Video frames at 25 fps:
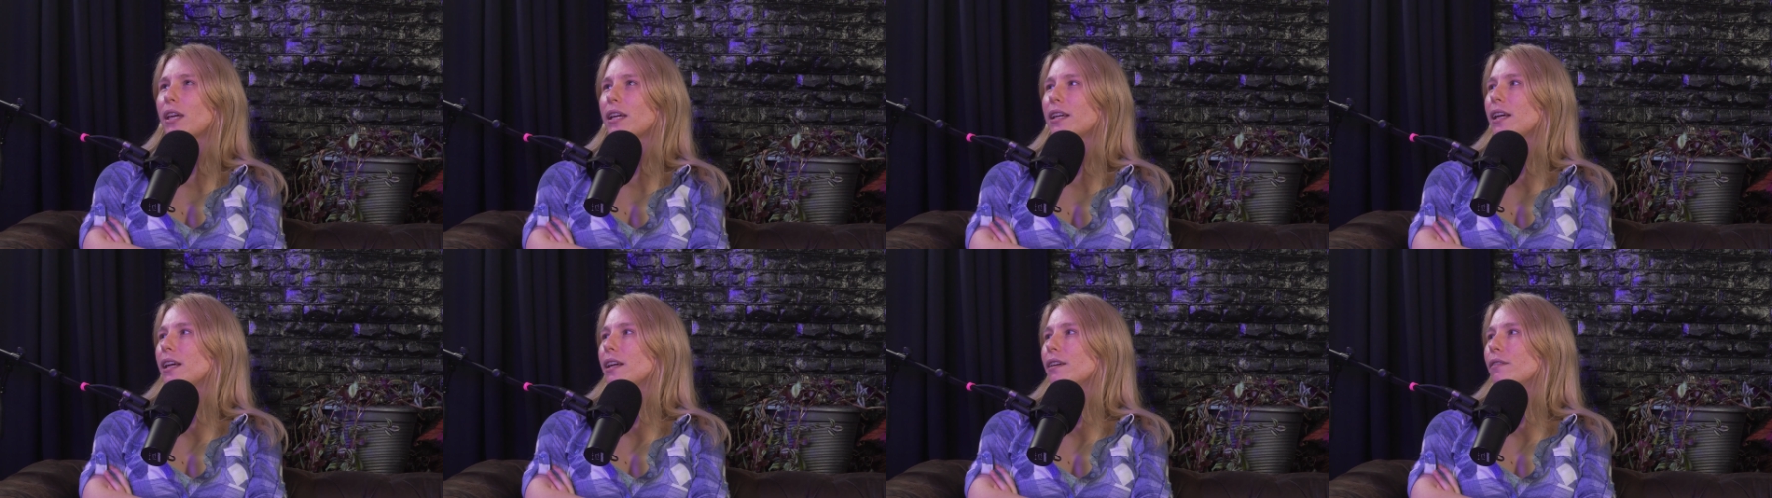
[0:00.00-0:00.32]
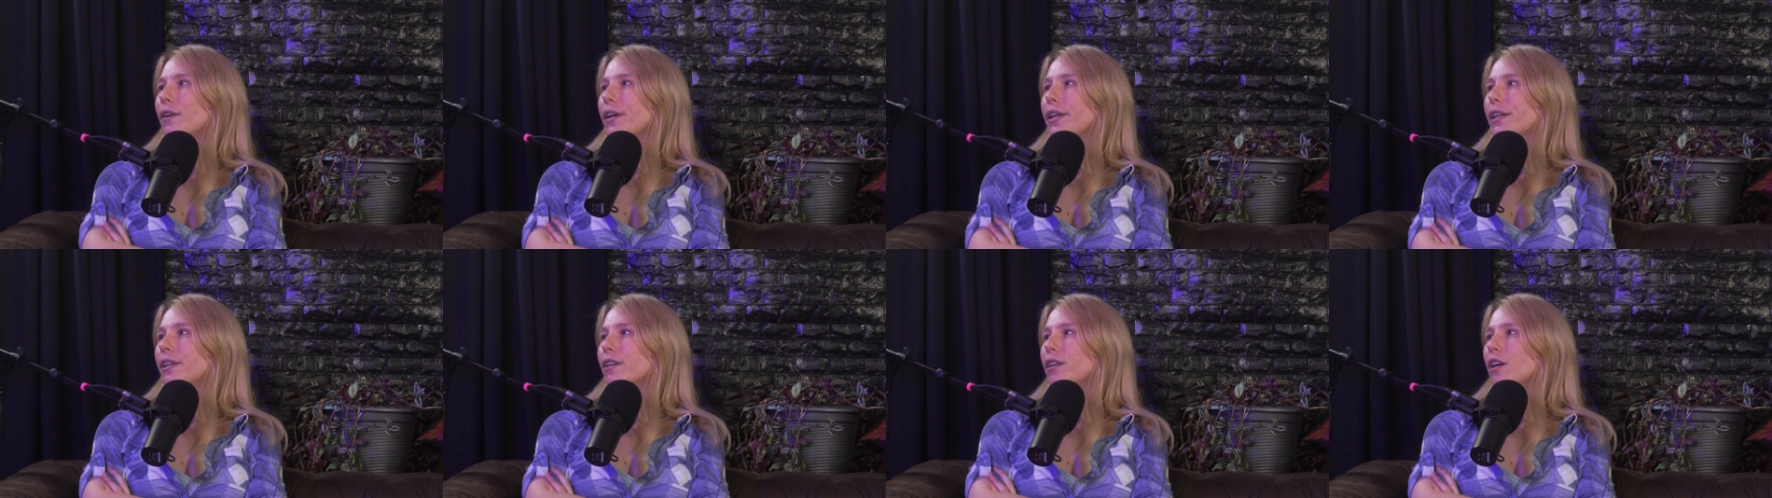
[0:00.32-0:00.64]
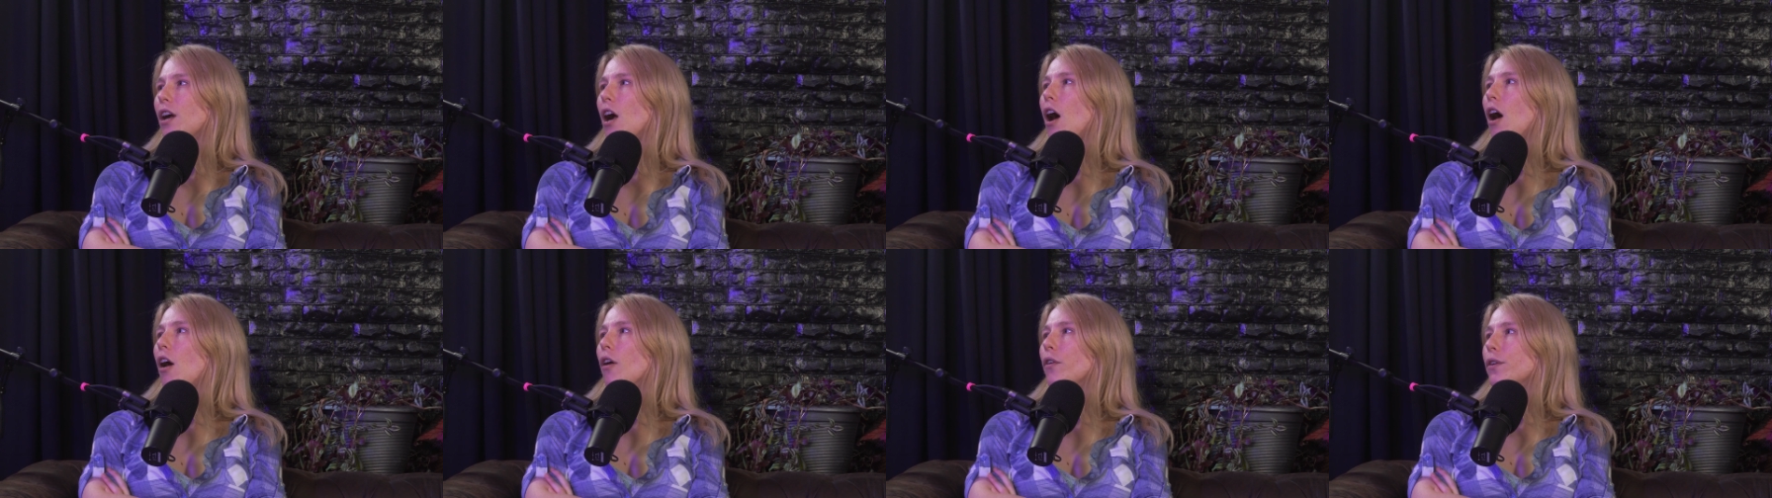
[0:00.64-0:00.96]
like a like
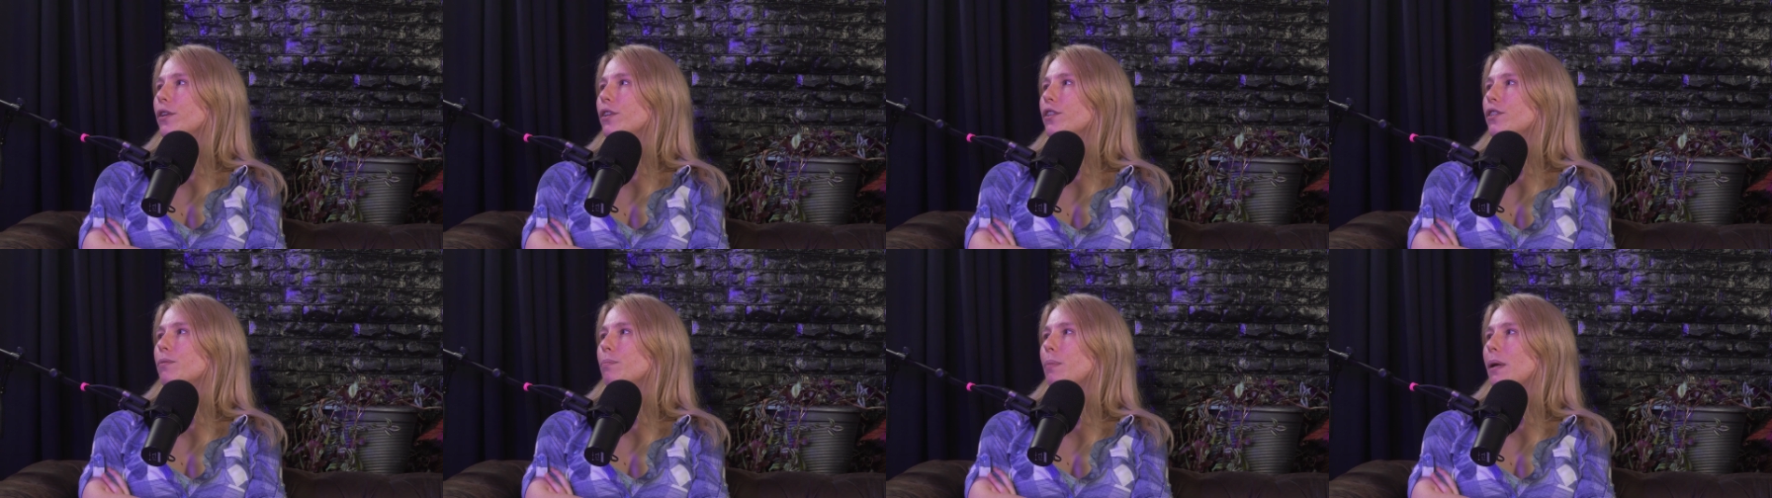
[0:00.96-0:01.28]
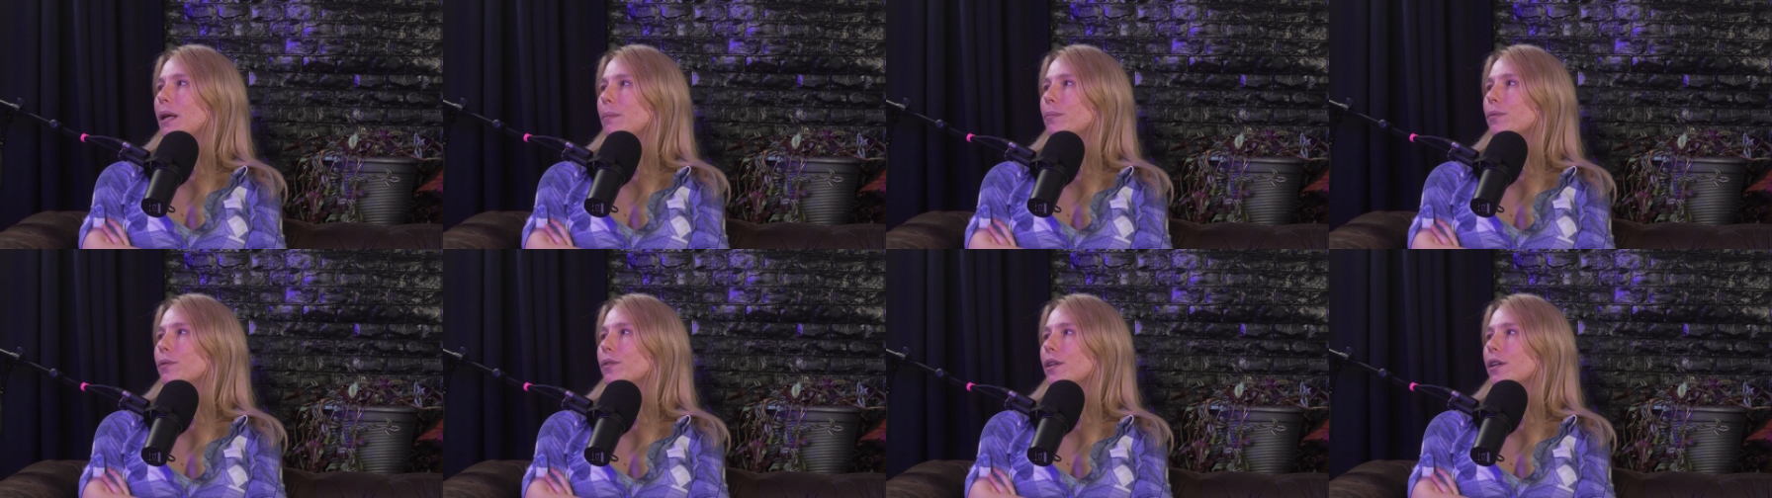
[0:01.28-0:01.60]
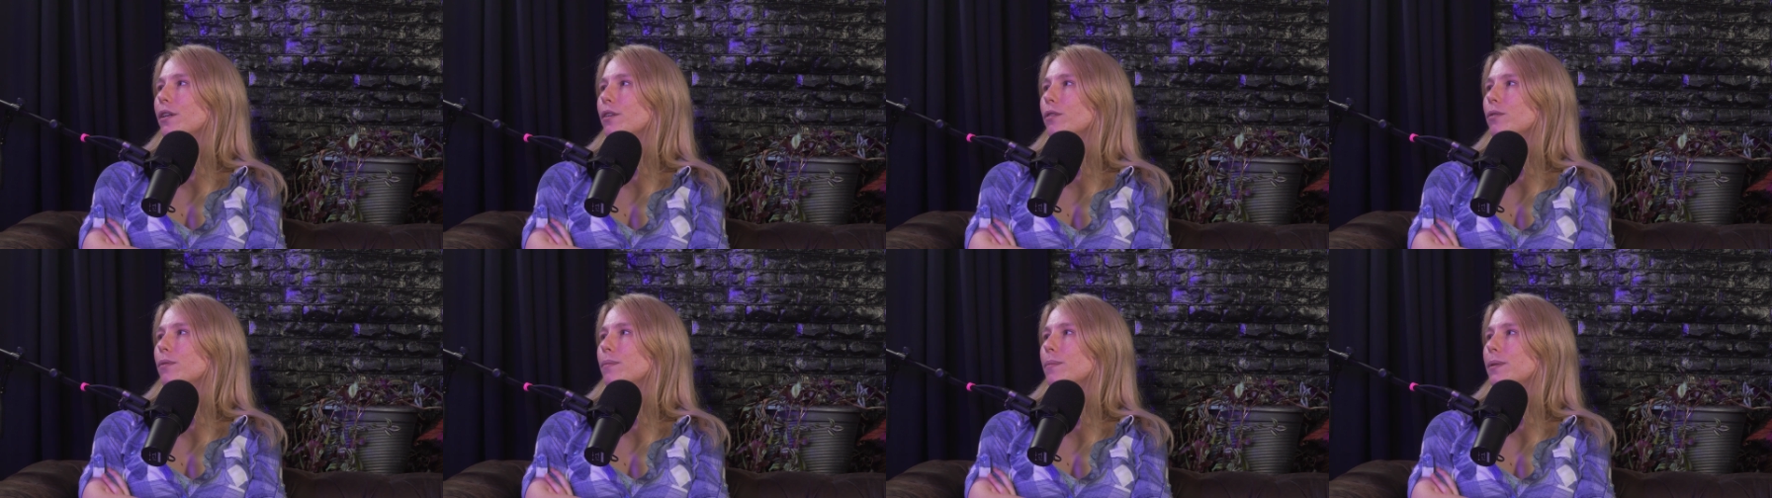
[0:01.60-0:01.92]
a college
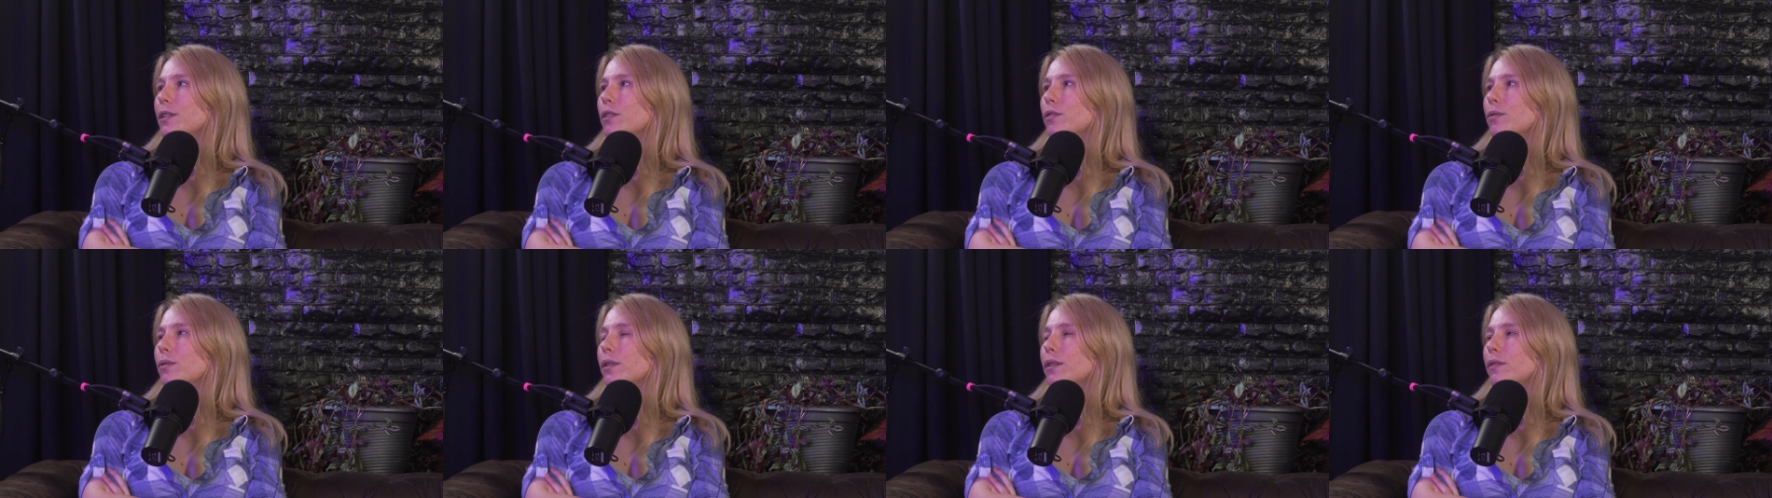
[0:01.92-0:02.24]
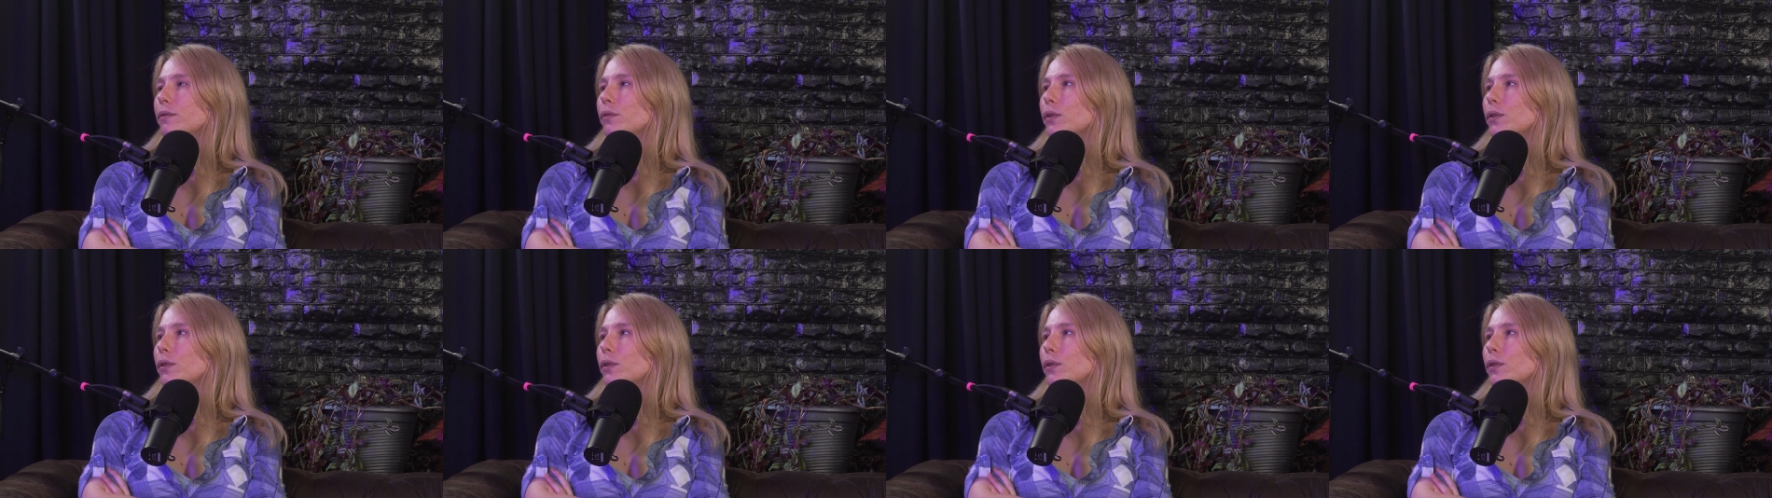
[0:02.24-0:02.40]
paper that you would be doing